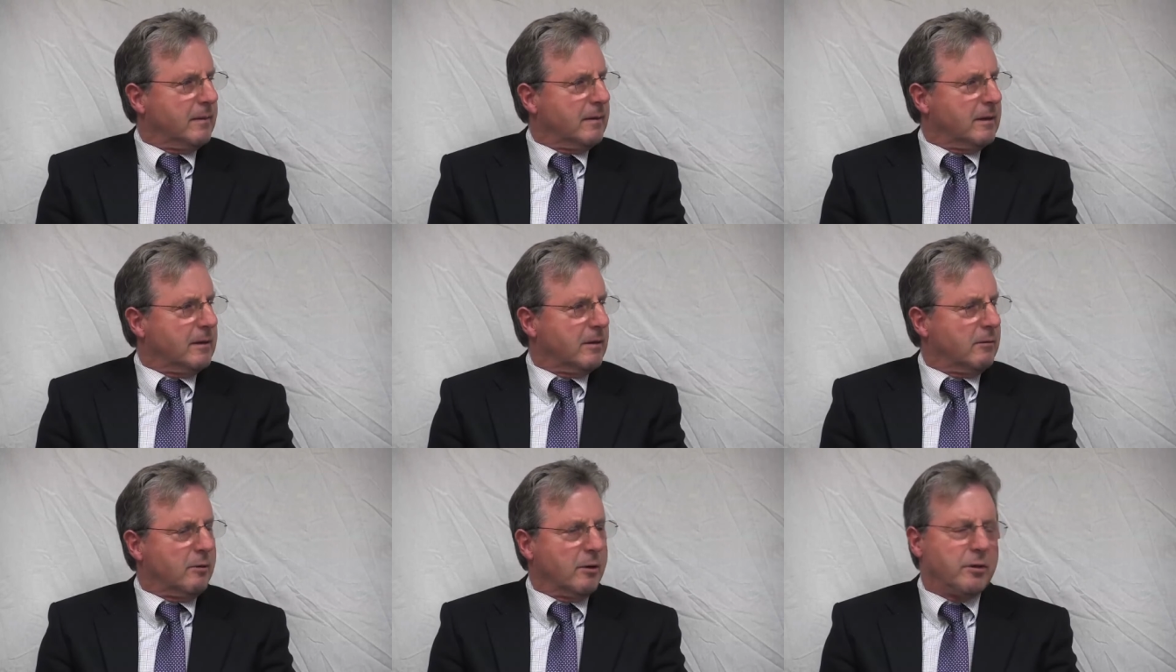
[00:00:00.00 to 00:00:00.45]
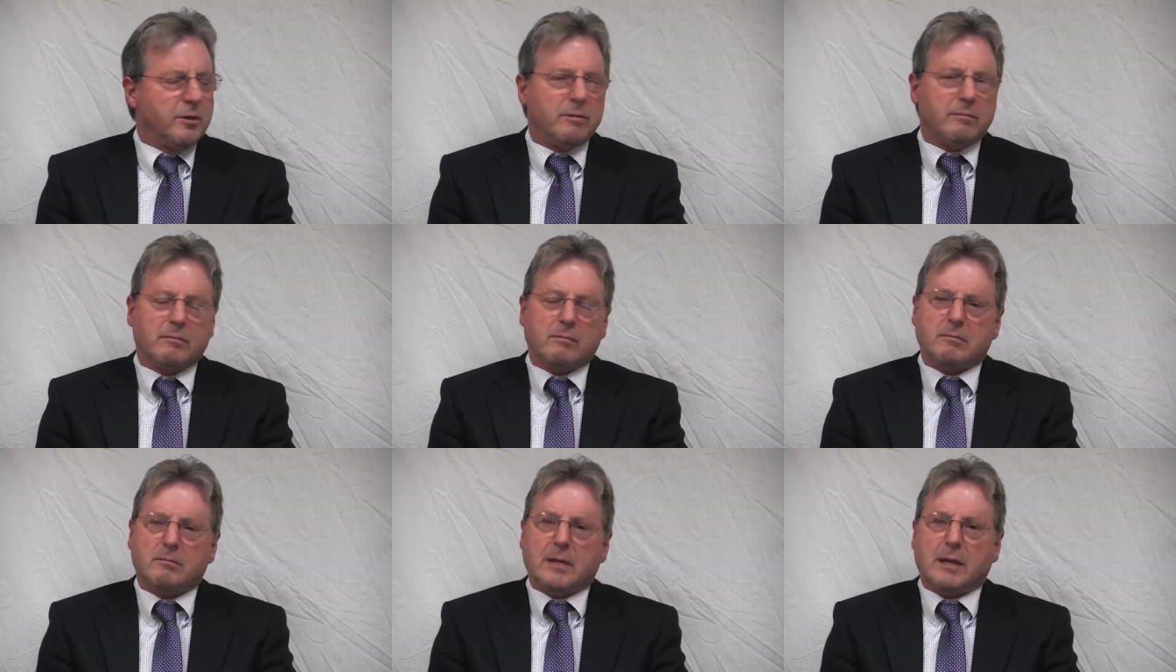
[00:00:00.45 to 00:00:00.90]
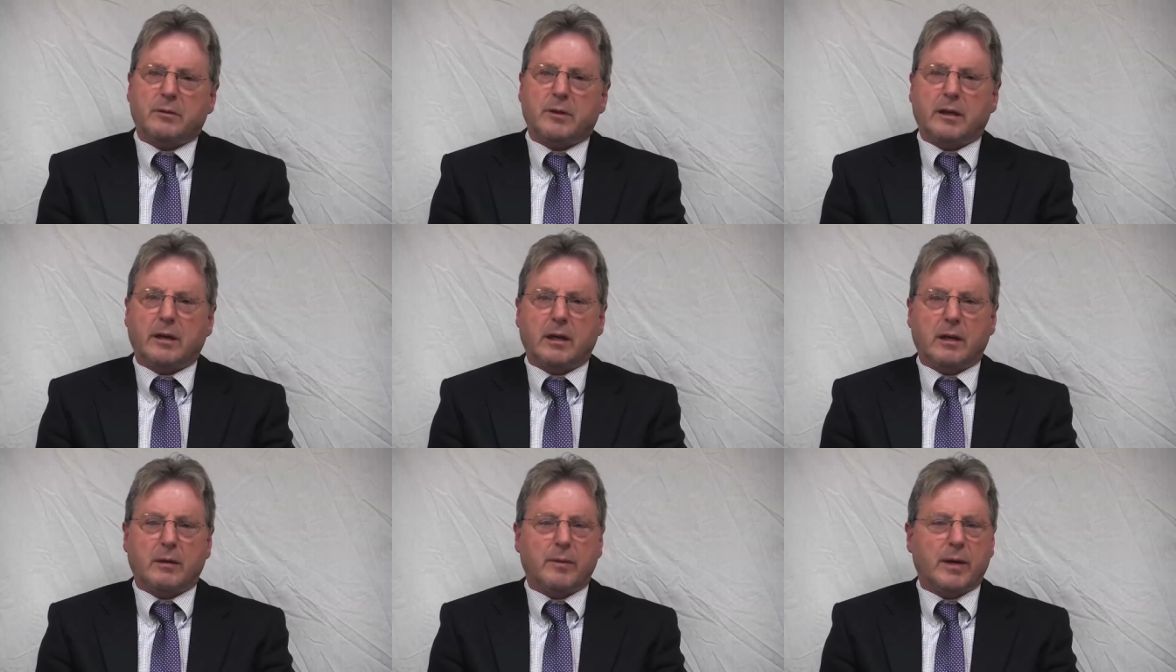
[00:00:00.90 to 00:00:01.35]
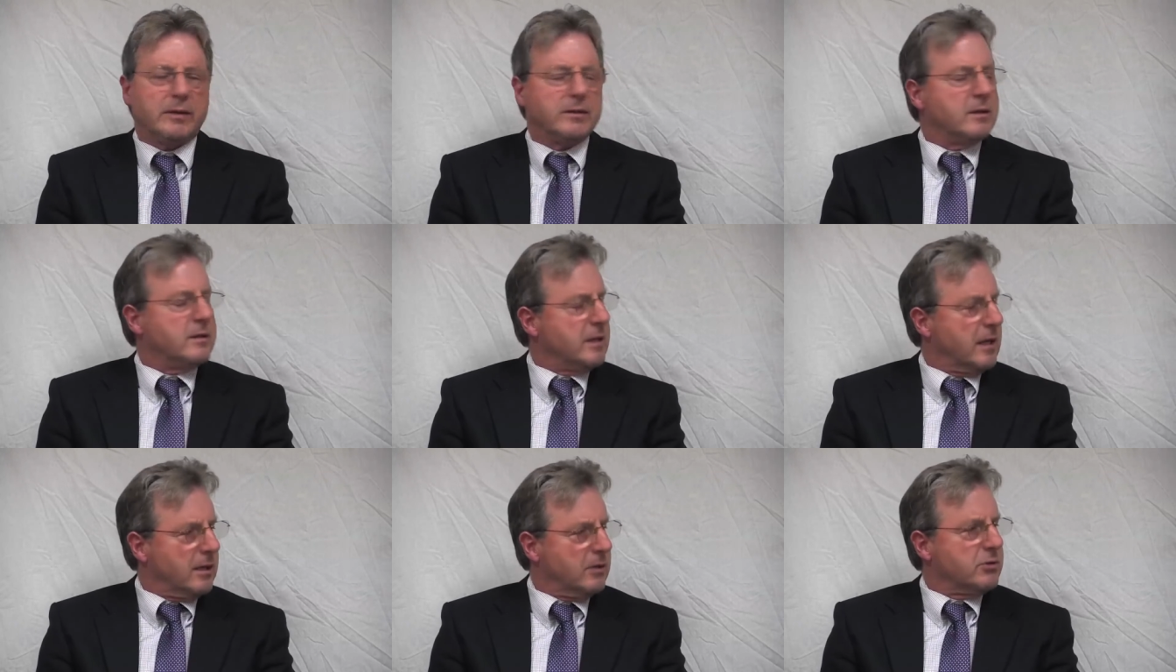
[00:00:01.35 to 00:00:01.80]
you know, with not thinking about
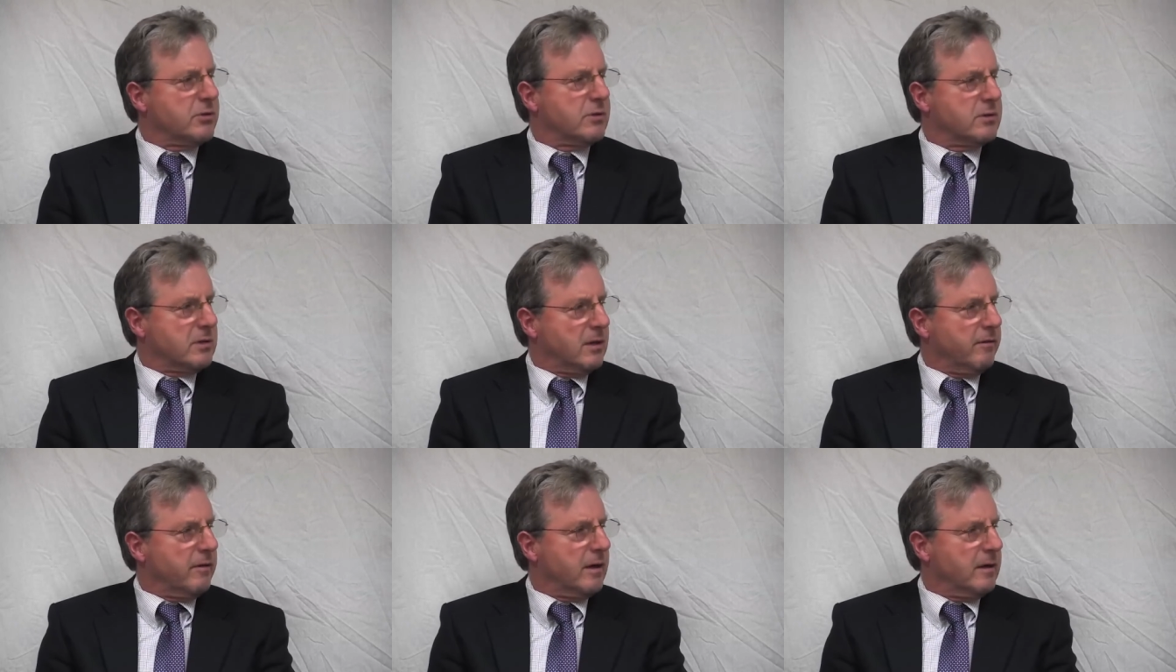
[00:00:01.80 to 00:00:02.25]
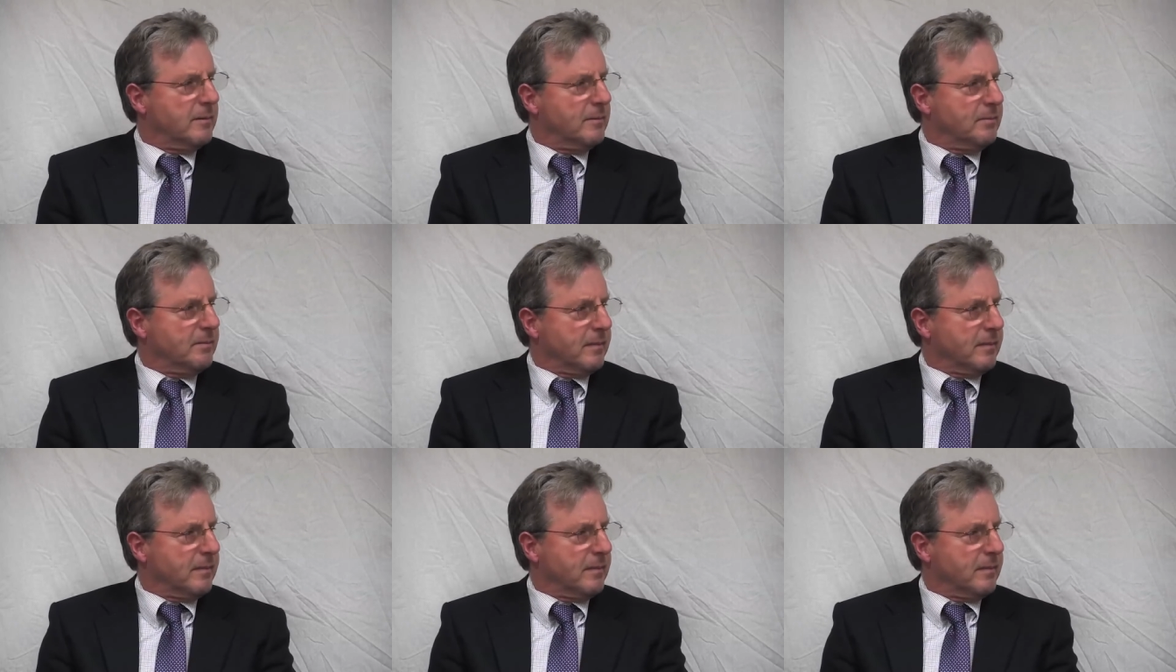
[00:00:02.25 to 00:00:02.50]
the dangers of it.